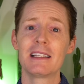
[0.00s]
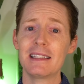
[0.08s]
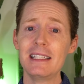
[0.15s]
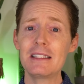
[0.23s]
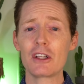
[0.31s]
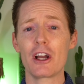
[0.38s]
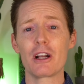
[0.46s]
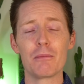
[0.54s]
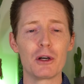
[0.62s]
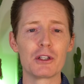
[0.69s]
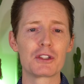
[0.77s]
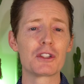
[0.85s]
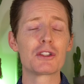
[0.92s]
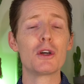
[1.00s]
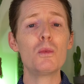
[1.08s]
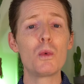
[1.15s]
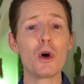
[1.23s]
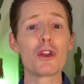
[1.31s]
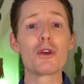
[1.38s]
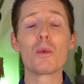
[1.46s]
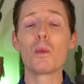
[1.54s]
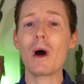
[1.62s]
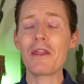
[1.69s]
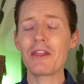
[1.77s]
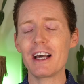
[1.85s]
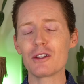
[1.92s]
these sign-up bonuses are worth
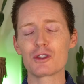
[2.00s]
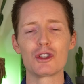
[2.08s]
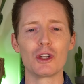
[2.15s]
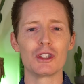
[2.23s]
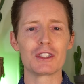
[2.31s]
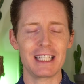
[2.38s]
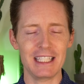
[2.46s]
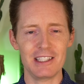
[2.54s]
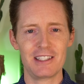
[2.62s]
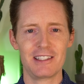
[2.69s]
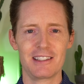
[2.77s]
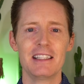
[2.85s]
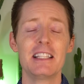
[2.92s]
$1,000 each.